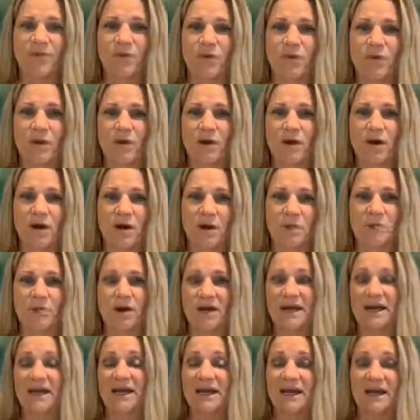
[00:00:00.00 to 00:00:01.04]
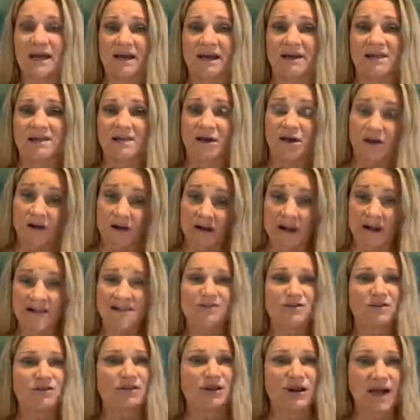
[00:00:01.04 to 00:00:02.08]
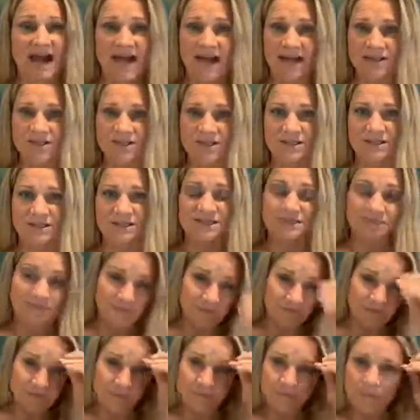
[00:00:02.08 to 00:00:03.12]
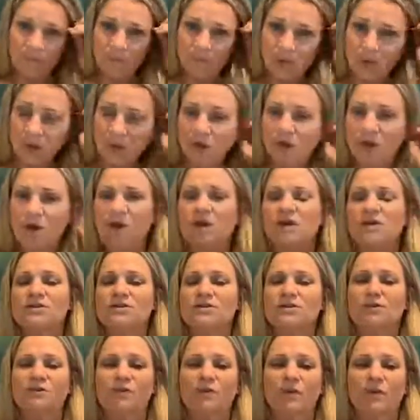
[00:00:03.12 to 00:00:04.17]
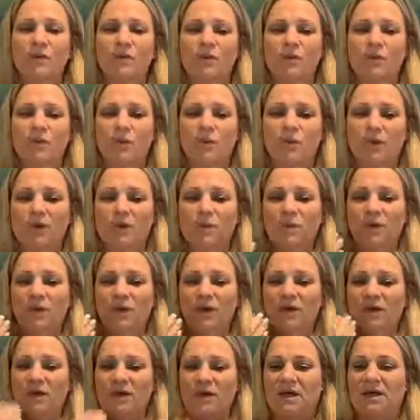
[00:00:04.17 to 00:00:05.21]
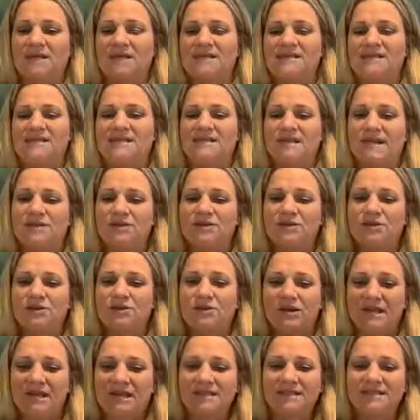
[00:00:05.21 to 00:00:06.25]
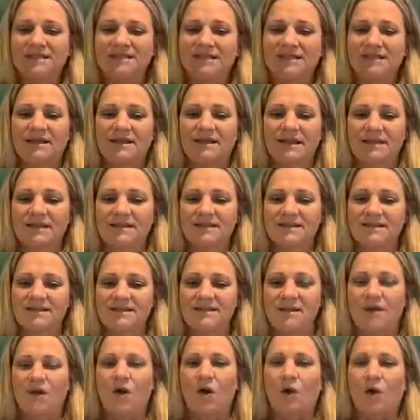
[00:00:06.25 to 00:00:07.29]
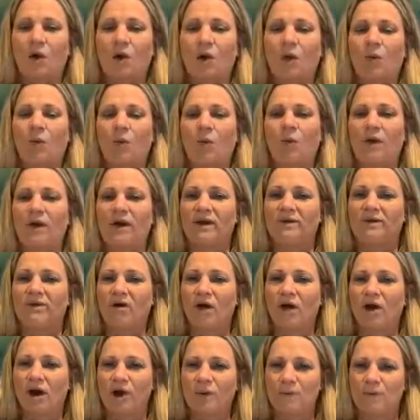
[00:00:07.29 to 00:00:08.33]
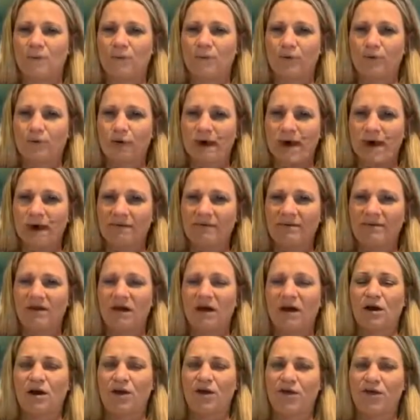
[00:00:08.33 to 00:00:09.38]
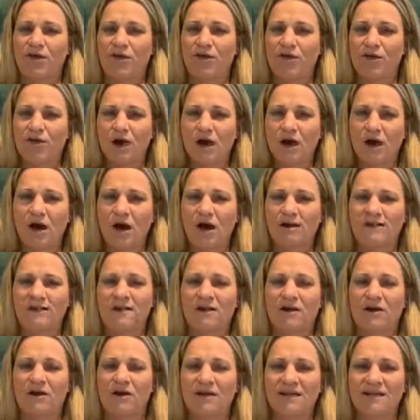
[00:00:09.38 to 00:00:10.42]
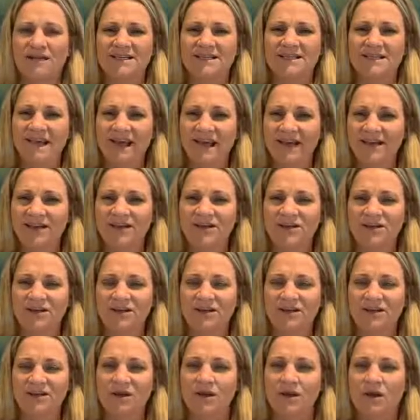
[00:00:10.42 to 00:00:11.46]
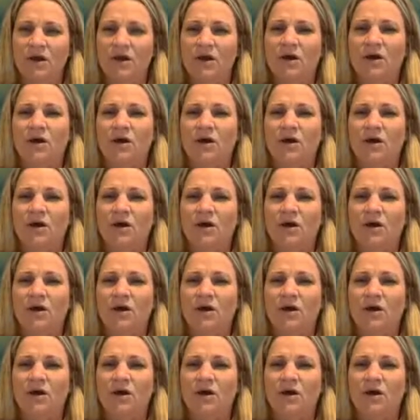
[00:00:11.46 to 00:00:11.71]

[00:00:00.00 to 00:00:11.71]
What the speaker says: for our brain and our hands and our actions. So when we center into this with our breath, our thought, our intention,